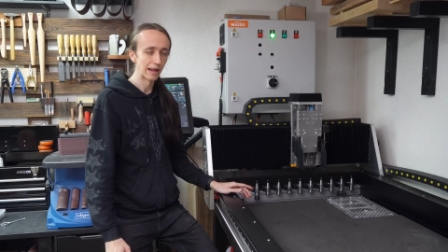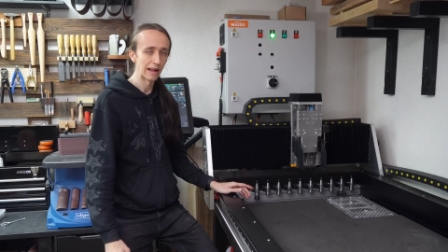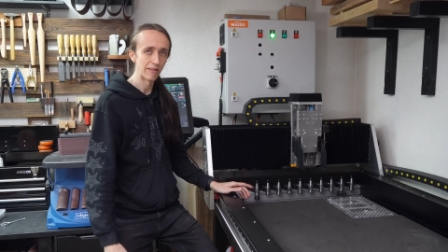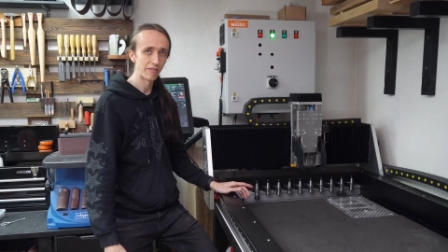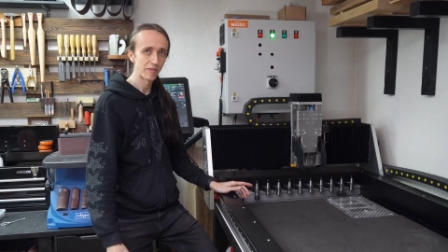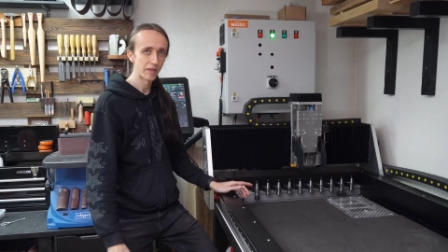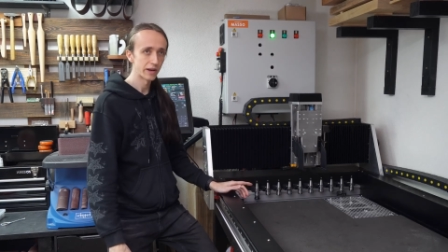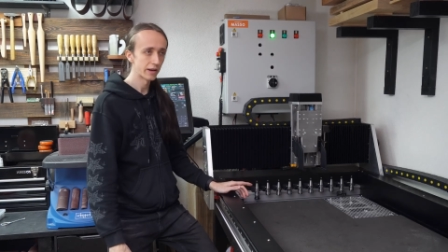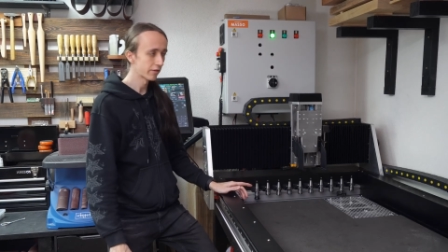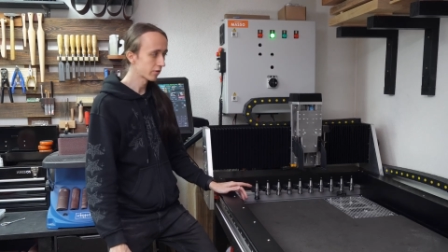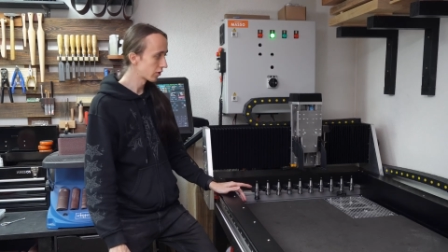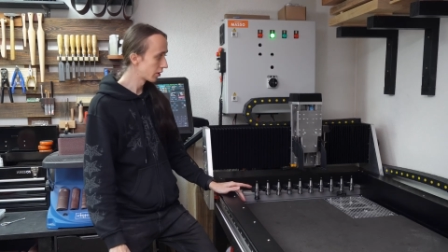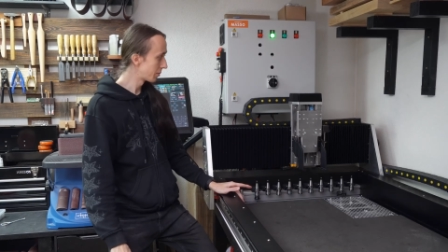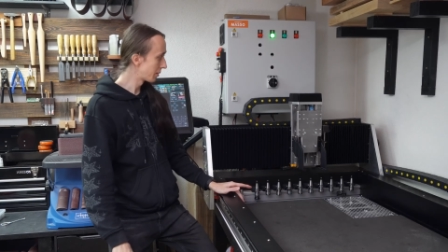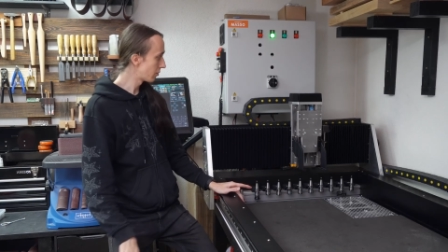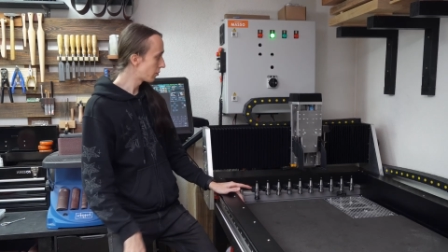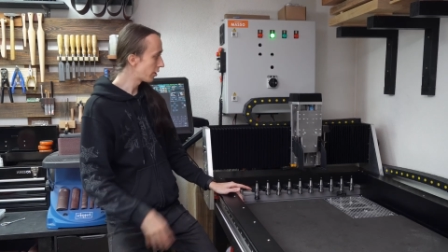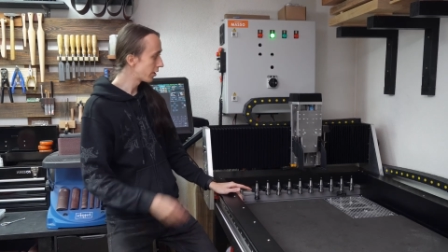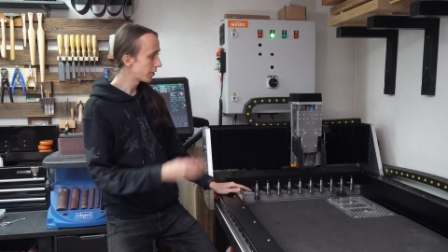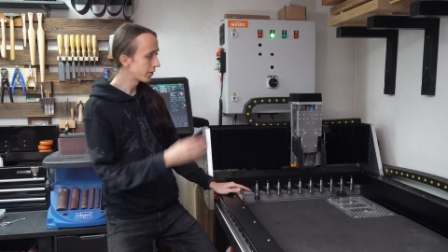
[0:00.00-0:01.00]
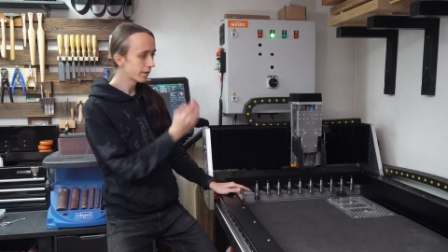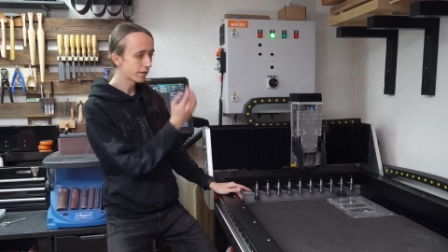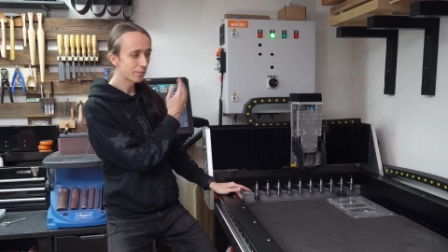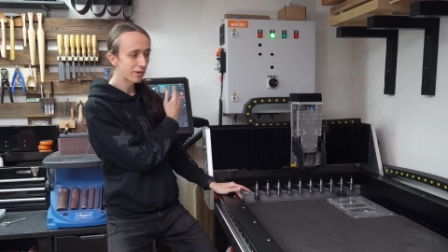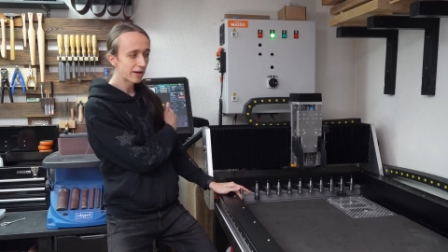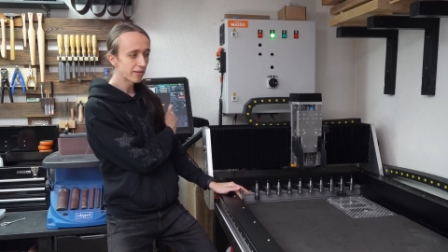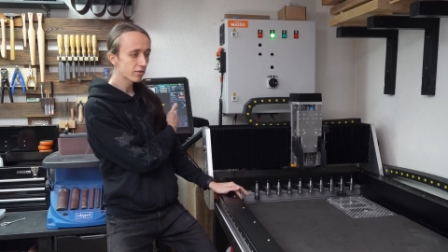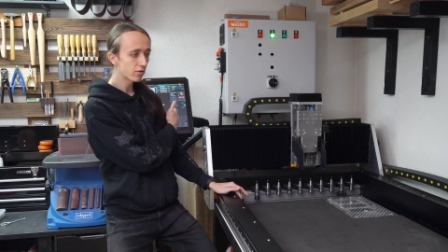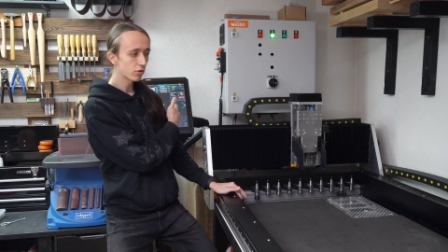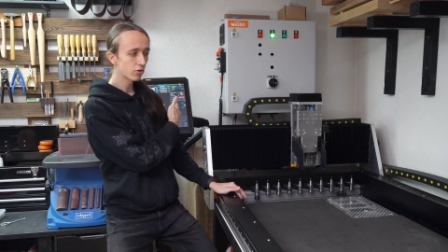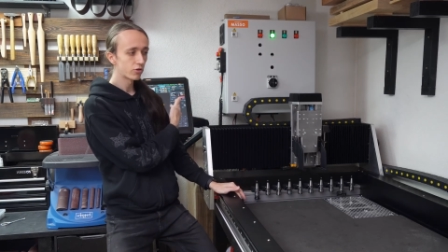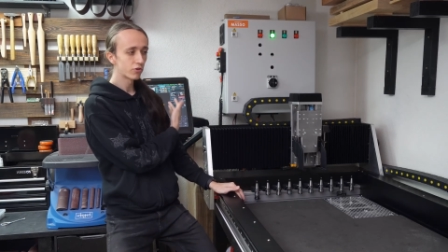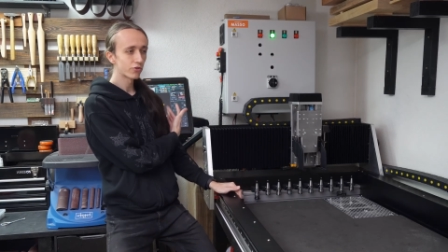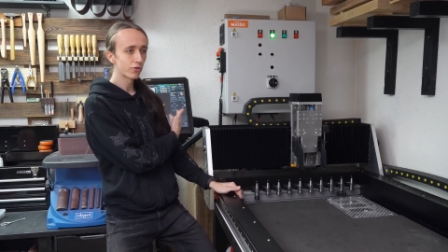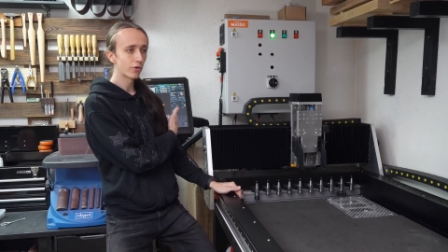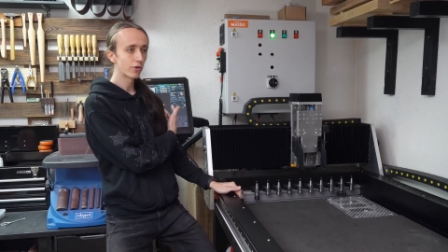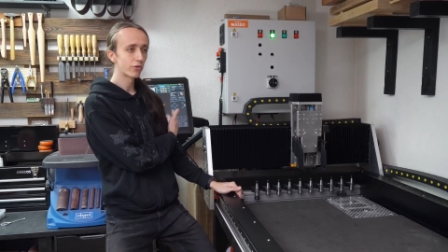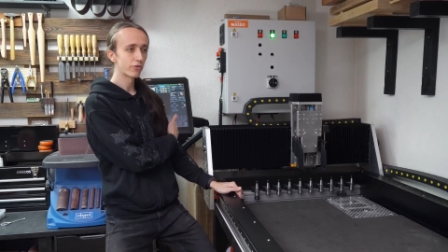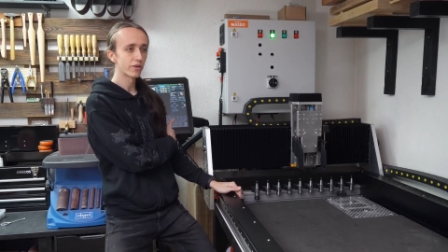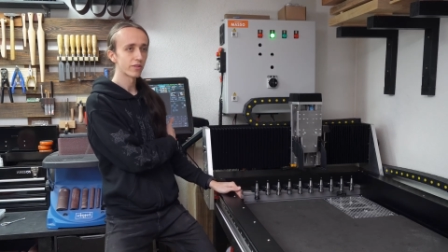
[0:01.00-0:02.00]
And then there's going to be one on the Masso
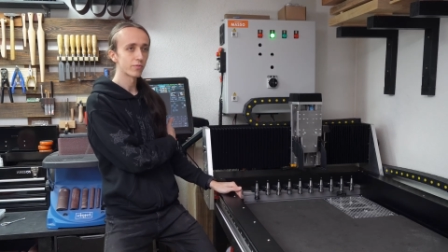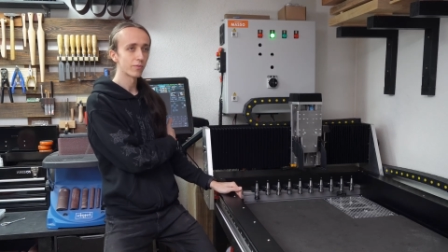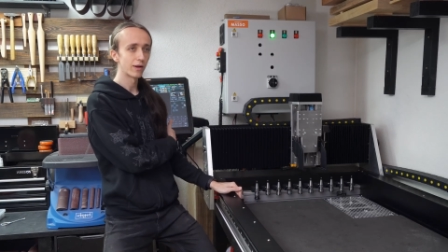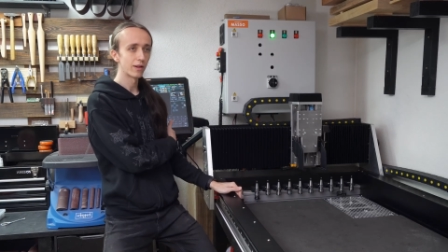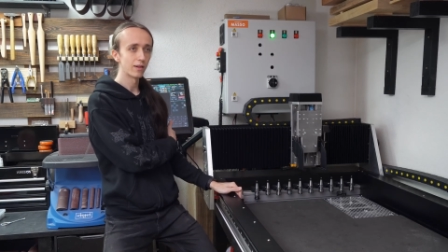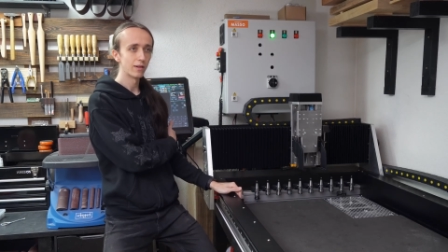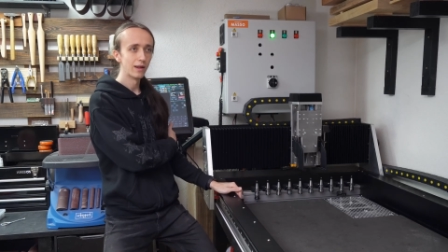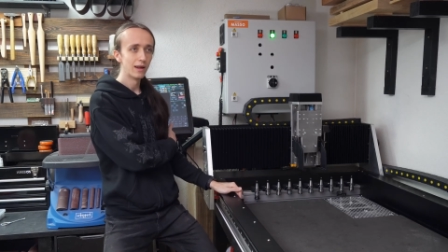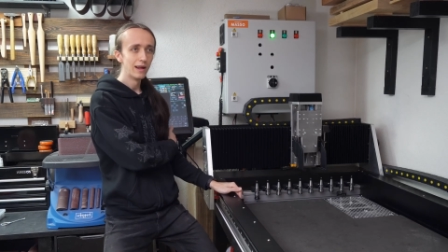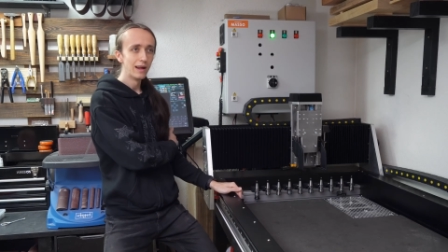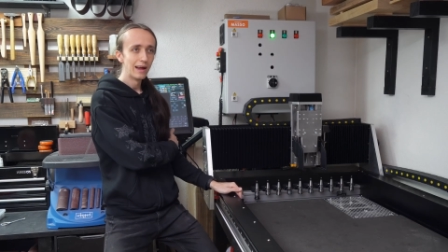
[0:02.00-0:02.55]
controller as well.